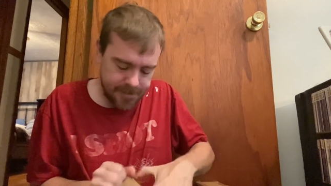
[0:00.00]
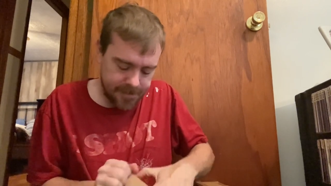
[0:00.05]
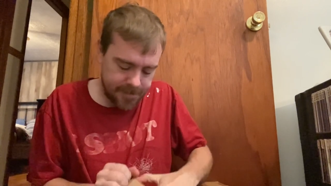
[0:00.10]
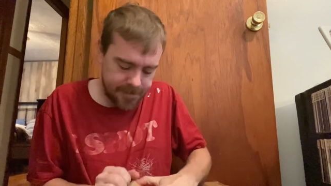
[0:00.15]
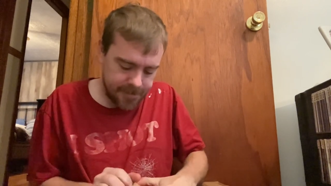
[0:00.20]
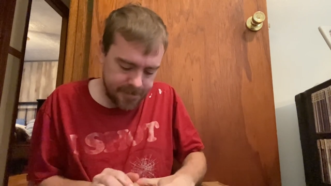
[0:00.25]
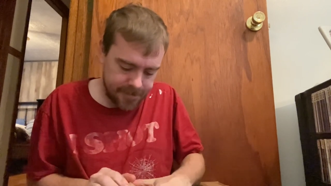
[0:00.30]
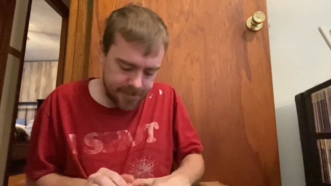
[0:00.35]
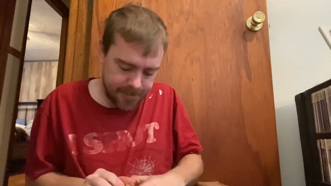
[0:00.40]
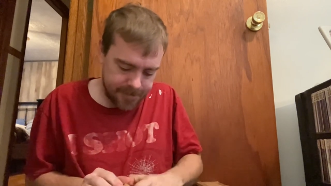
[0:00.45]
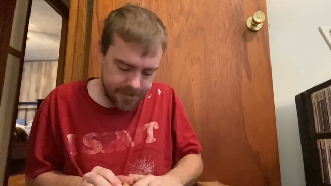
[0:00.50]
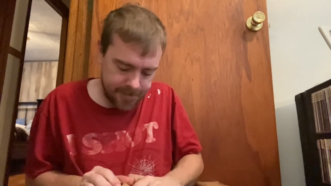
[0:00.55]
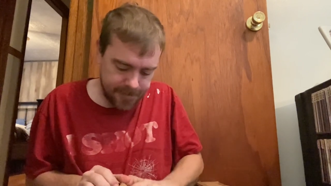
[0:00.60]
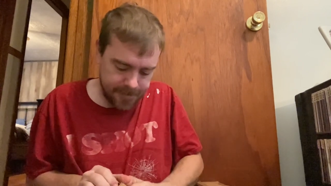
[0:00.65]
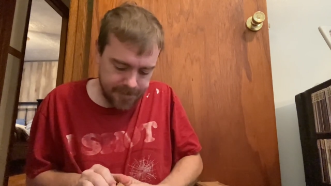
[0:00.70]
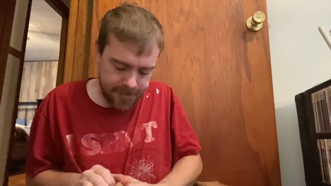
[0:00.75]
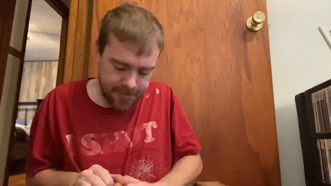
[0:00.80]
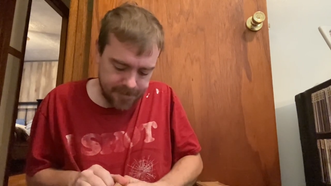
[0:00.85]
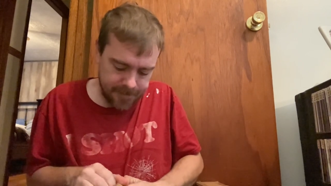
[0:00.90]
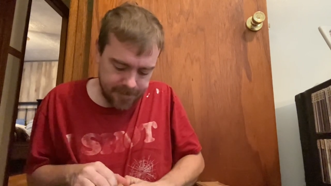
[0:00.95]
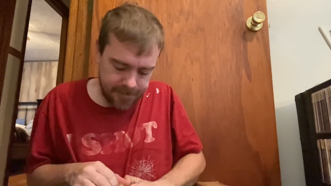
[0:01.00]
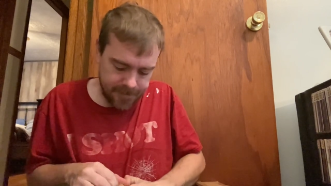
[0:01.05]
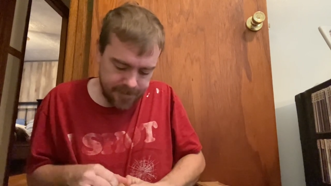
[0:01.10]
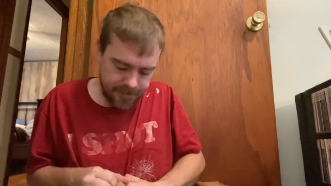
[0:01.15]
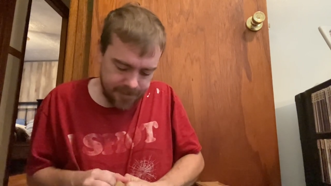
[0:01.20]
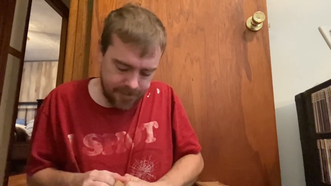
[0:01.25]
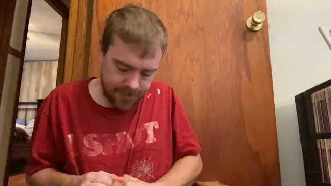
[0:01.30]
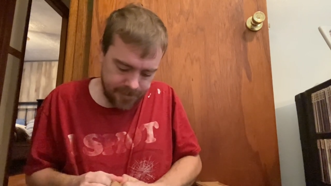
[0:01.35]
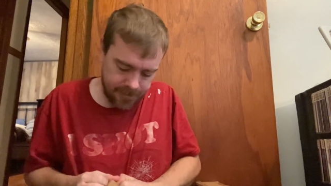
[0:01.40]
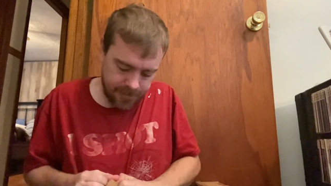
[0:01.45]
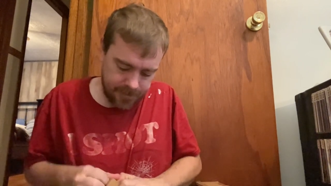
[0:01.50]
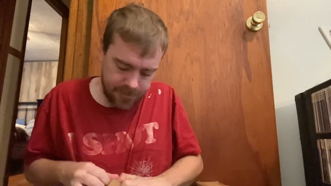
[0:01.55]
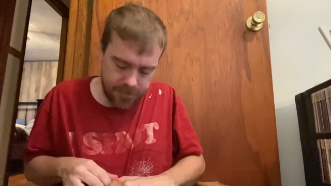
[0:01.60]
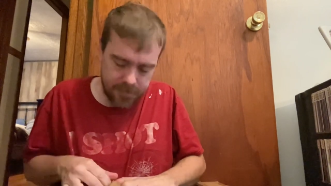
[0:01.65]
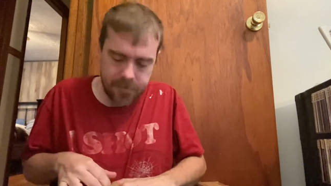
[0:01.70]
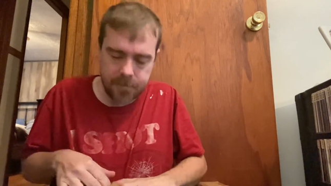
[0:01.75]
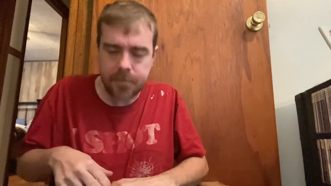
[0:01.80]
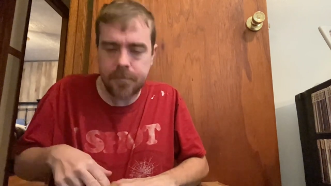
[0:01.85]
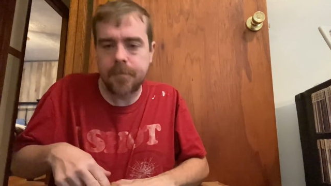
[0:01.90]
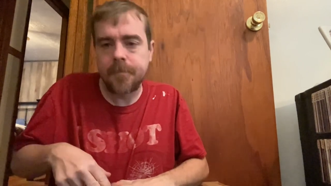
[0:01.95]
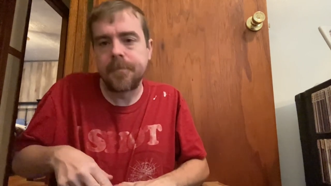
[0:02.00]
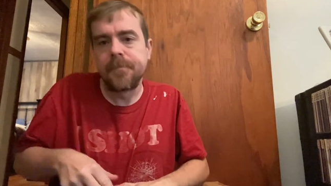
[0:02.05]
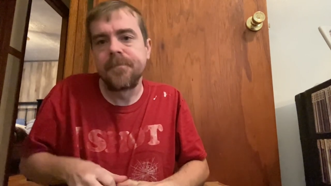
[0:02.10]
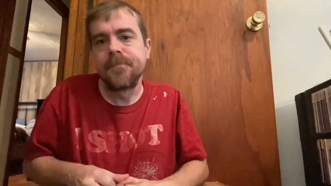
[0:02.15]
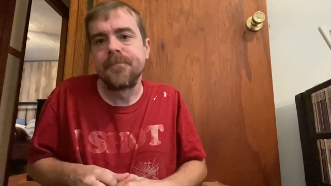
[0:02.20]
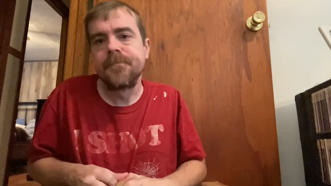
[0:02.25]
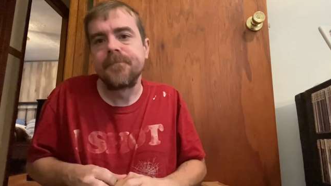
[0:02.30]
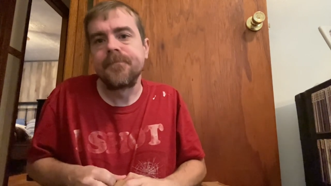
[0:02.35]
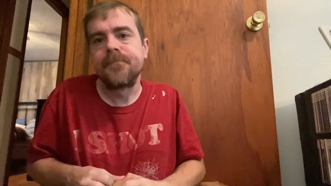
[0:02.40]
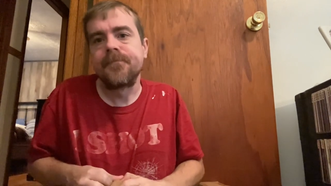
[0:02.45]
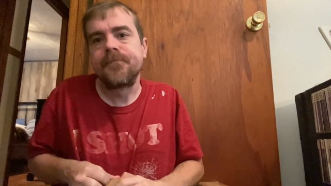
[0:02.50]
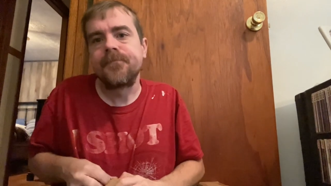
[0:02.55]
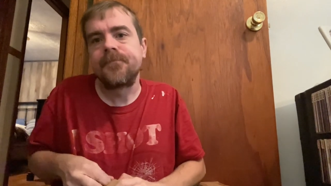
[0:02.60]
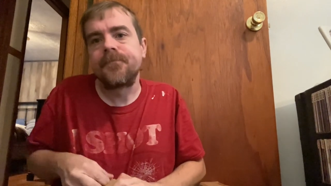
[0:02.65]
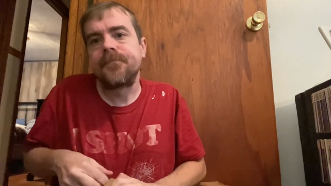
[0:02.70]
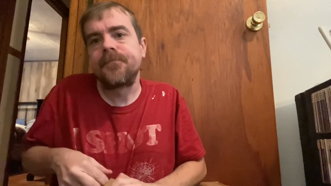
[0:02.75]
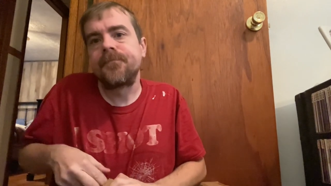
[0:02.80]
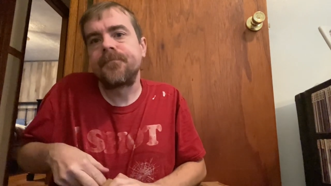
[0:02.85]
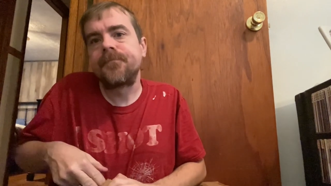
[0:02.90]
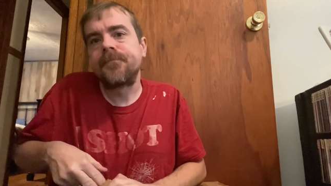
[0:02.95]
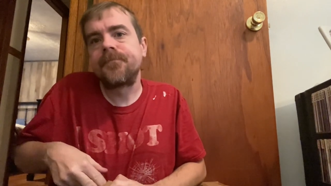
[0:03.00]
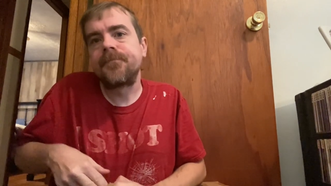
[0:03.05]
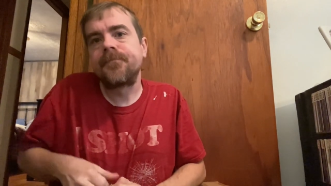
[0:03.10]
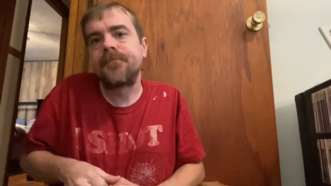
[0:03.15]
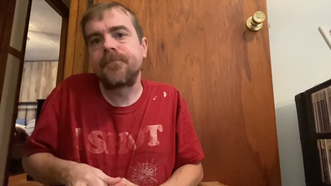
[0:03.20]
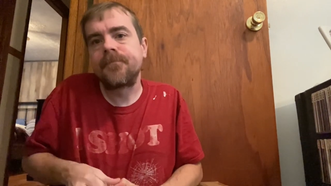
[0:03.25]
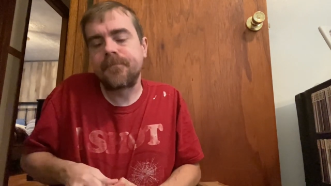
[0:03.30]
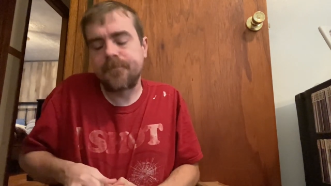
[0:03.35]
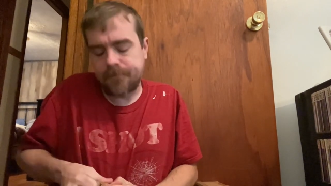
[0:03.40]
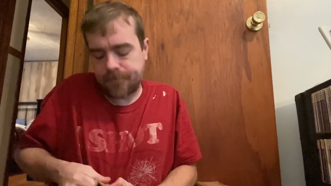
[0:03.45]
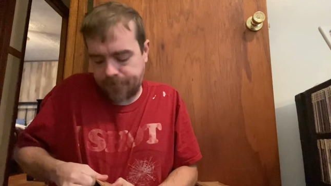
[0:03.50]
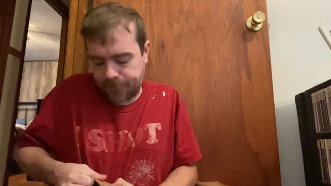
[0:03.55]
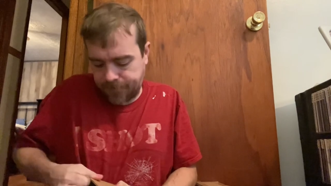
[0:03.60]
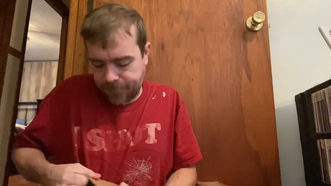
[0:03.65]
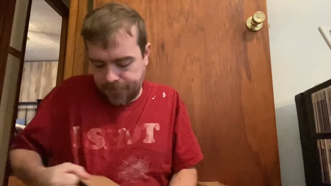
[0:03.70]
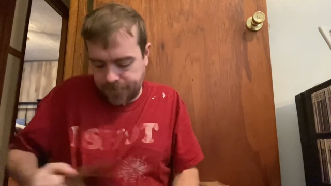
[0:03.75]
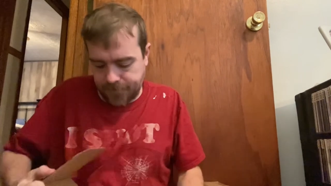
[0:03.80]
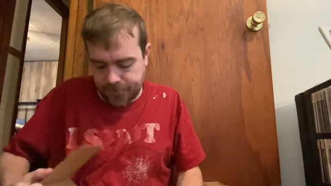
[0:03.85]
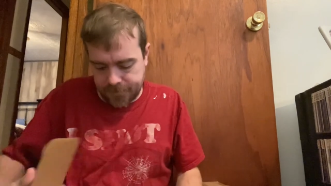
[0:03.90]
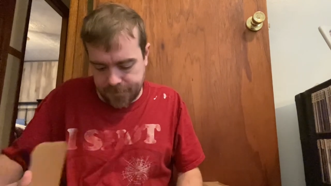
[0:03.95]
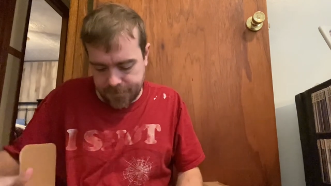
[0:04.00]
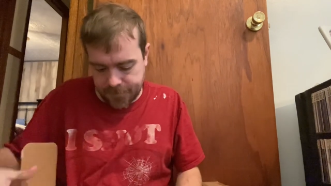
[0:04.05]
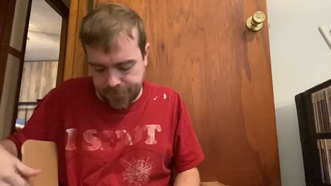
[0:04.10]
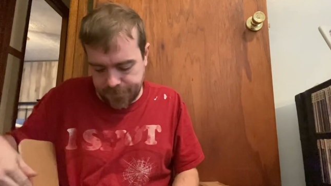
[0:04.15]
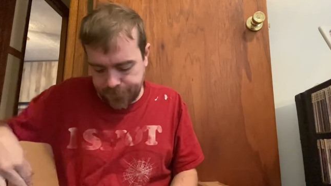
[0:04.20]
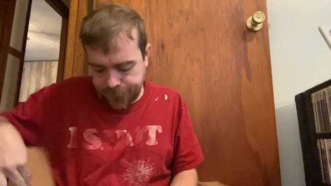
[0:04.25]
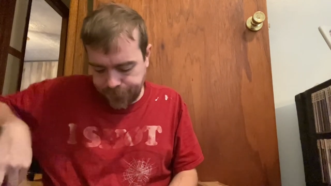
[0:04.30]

(silence)